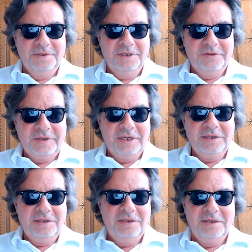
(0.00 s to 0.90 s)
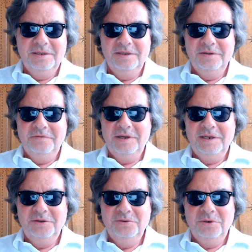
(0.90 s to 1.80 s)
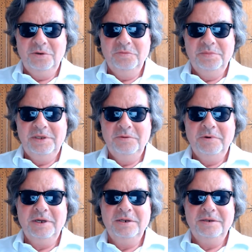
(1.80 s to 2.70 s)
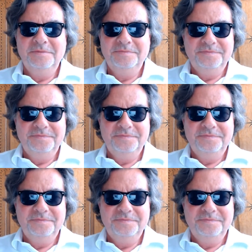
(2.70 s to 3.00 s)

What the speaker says: exactly the value of B1.